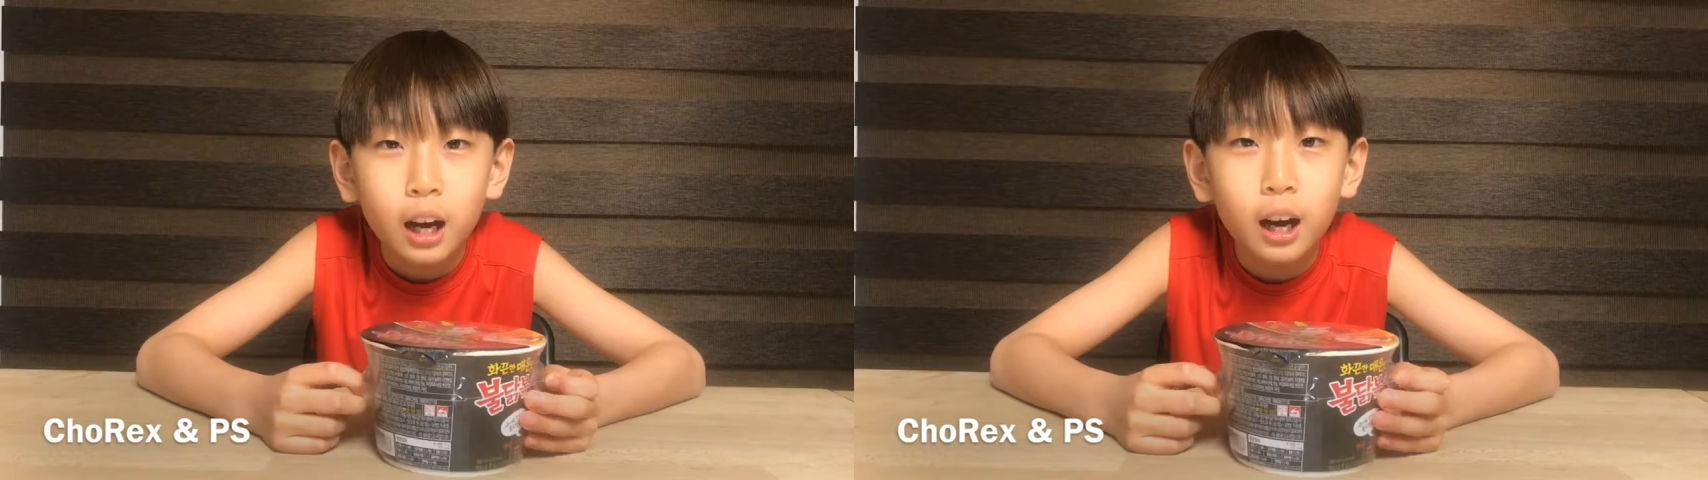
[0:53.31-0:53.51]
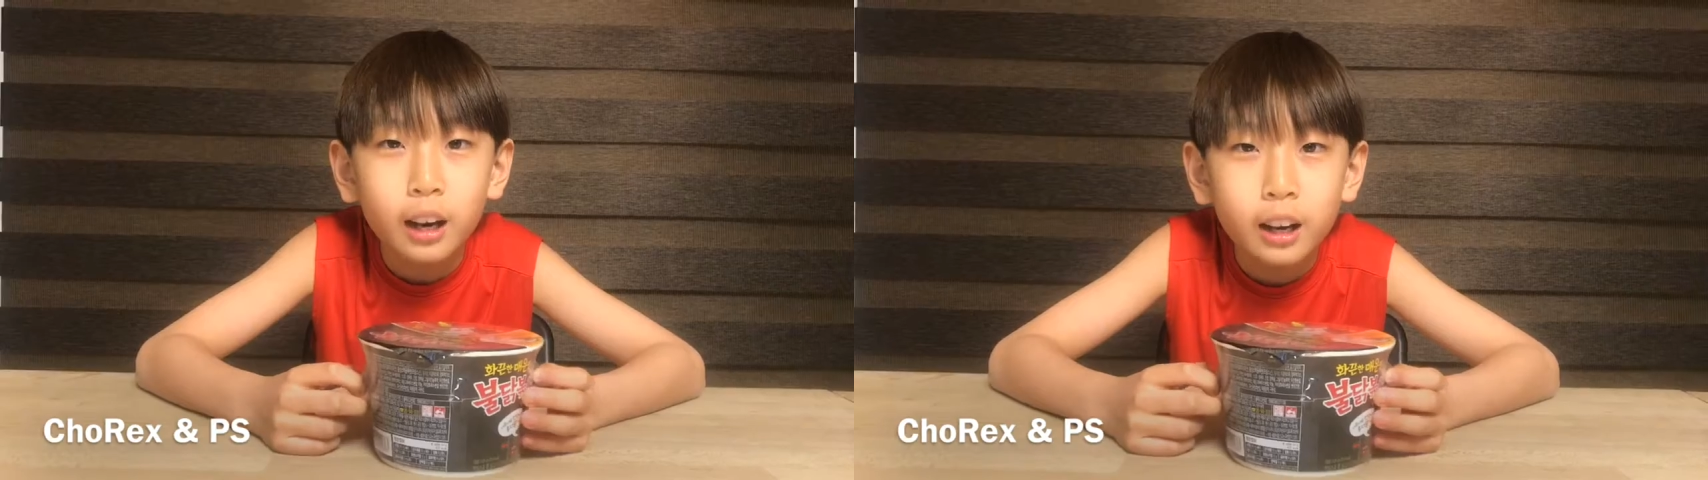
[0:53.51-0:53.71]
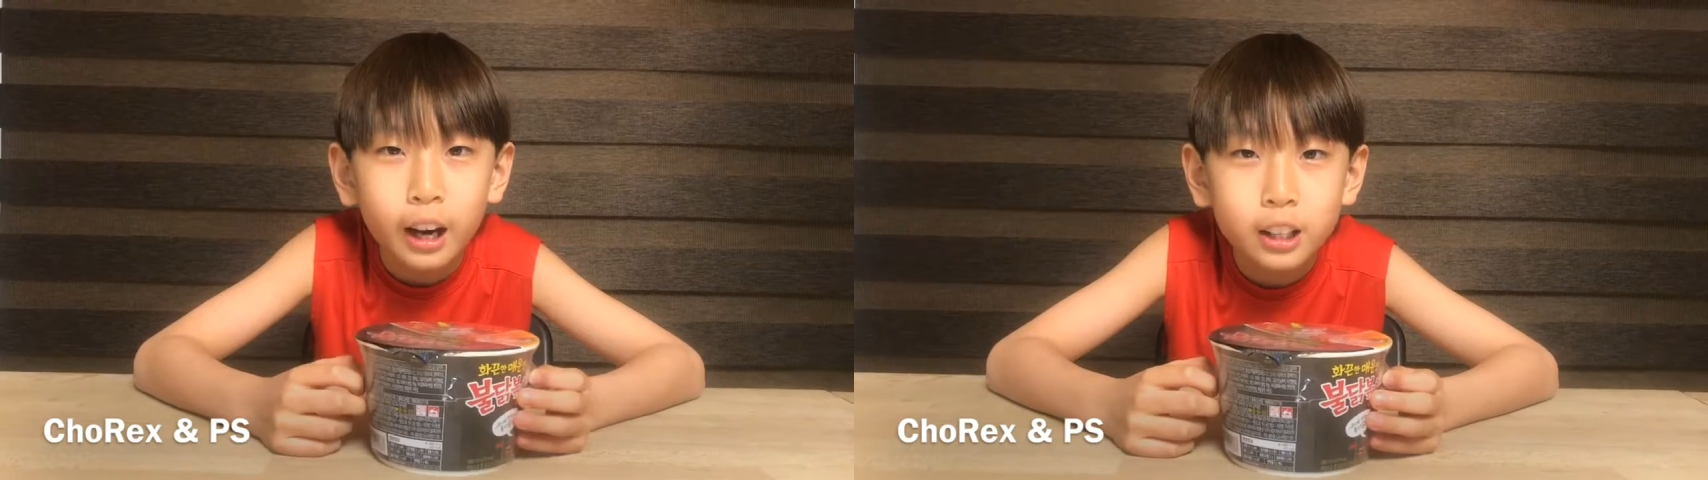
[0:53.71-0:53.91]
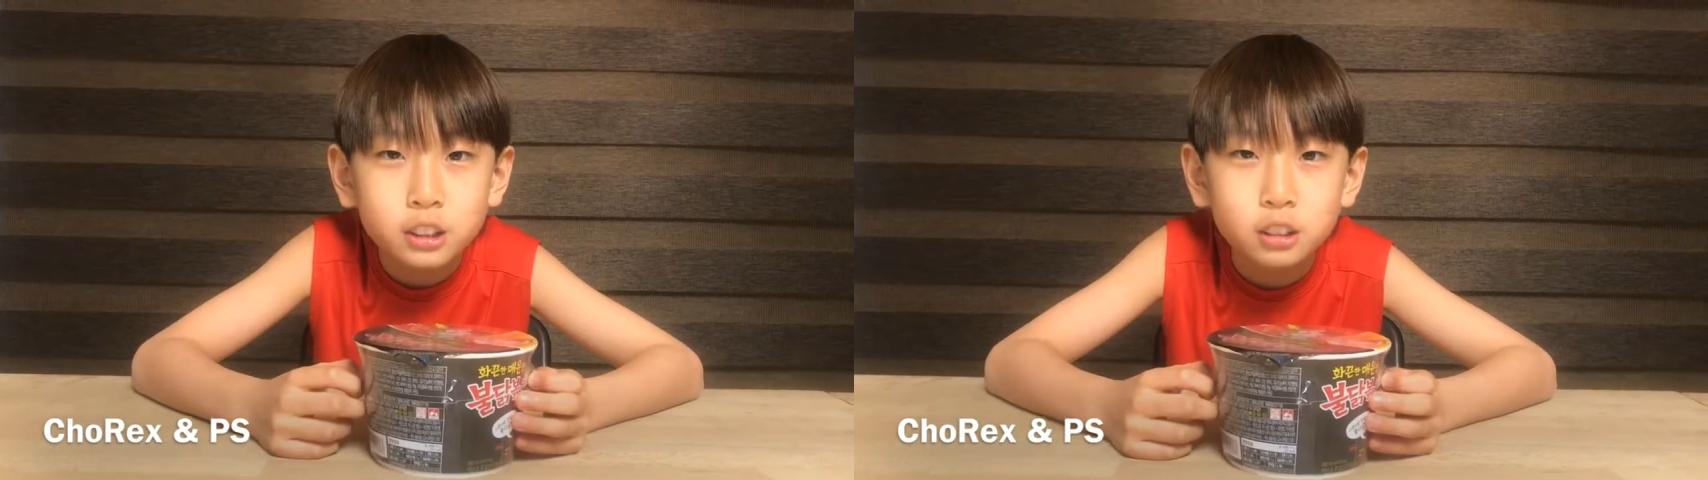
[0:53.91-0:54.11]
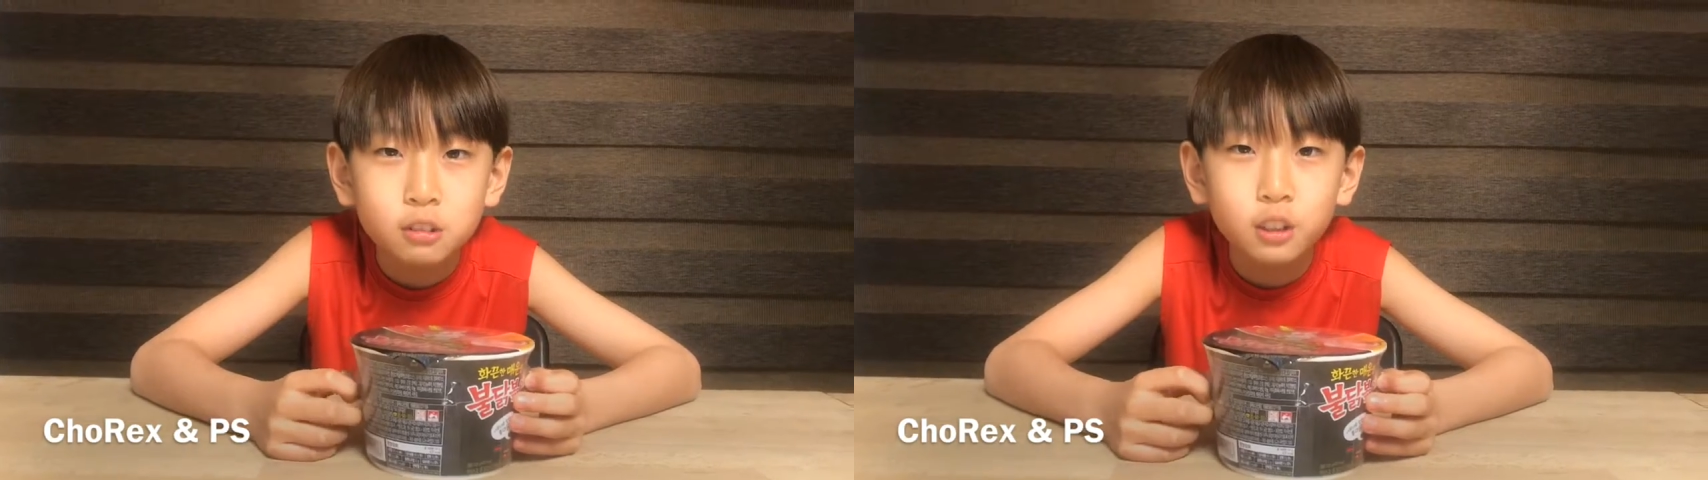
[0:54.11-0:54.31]
I
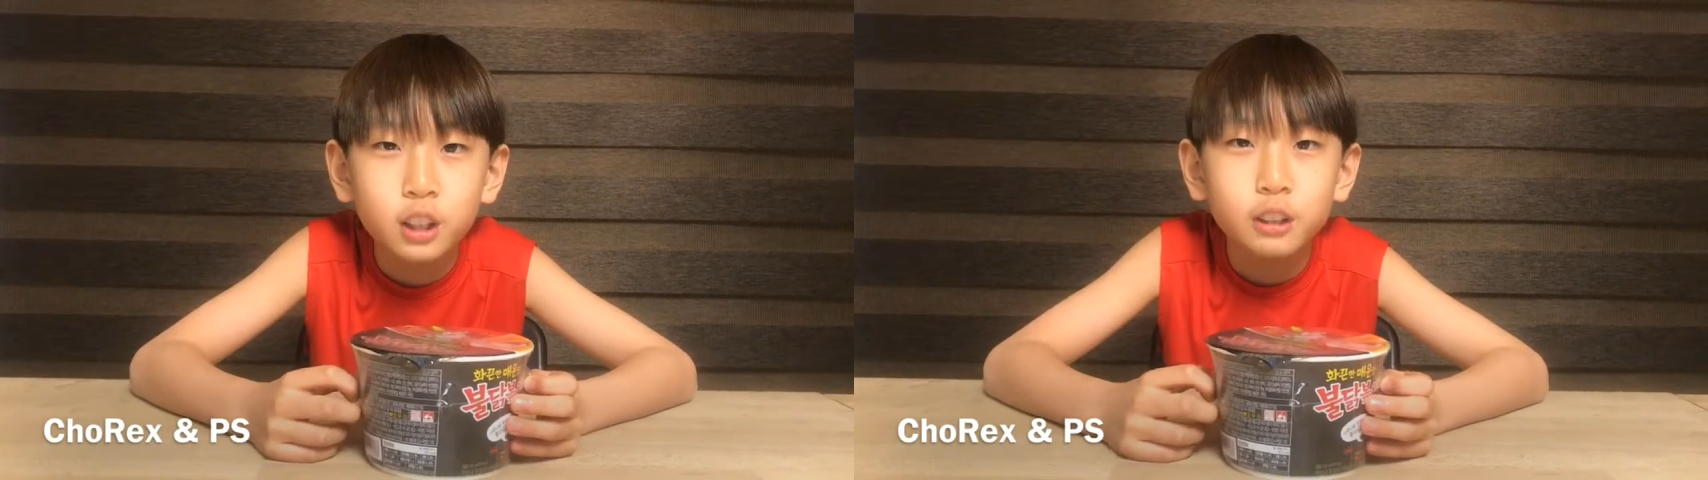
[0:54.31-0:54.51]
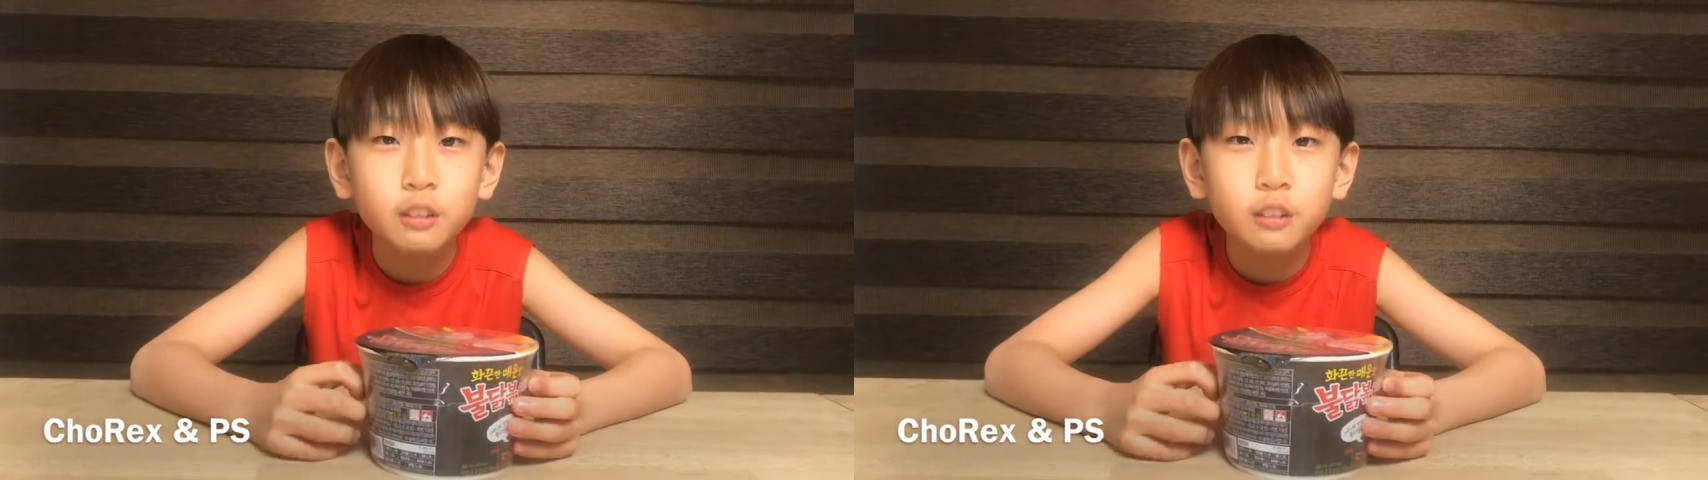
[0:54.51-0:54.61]
actually really,